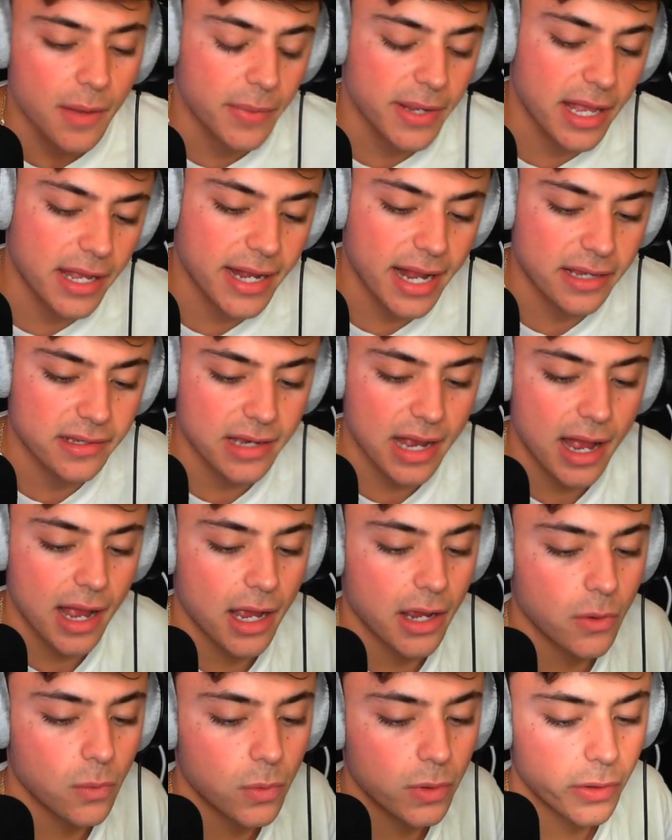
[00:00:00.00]
But yeah, you guys,
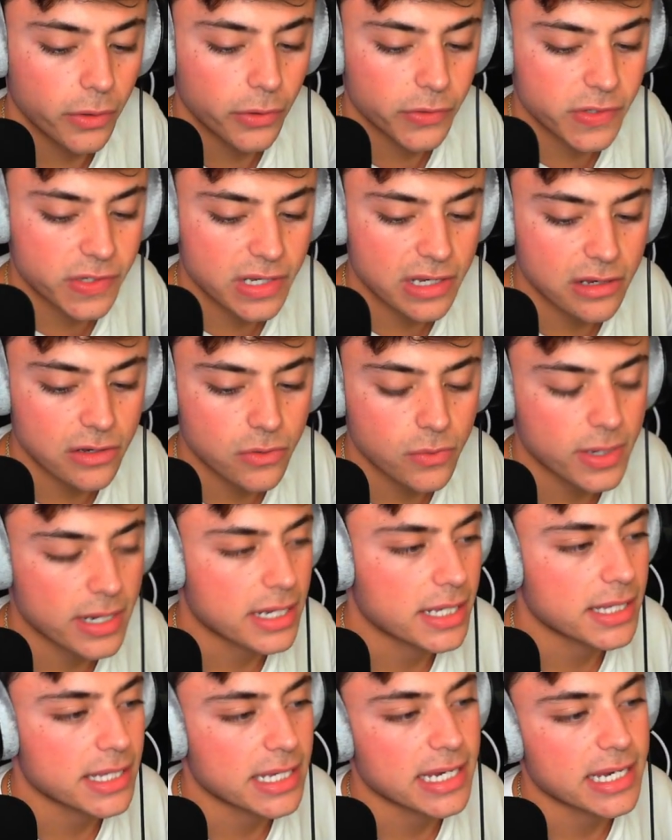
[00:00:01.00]
I will see you
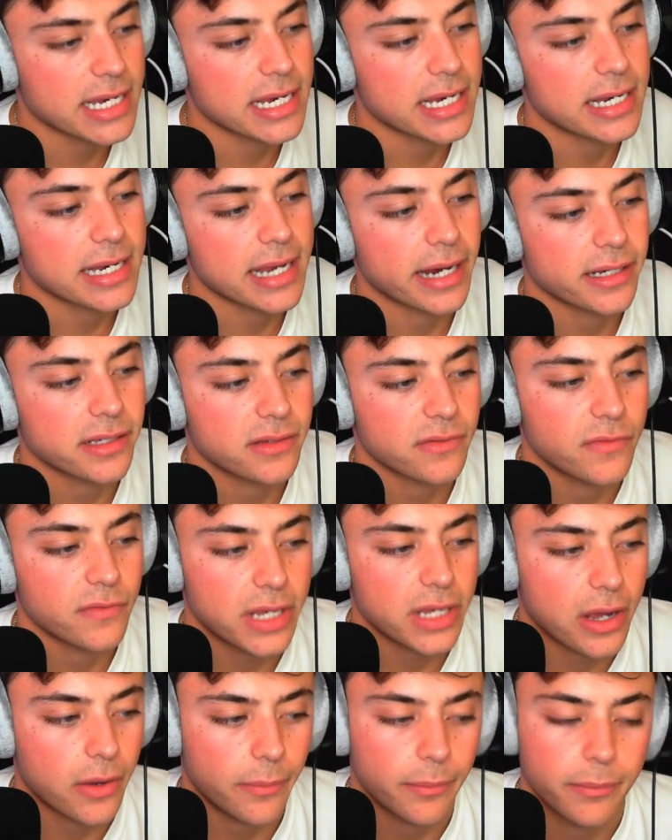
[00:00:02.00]
in the next
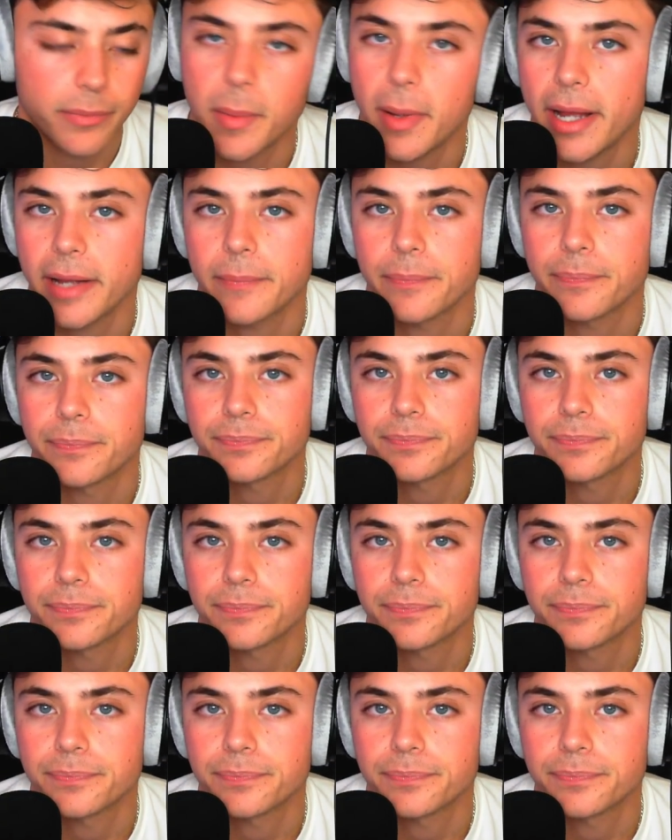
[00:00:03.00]
video. Bye bye.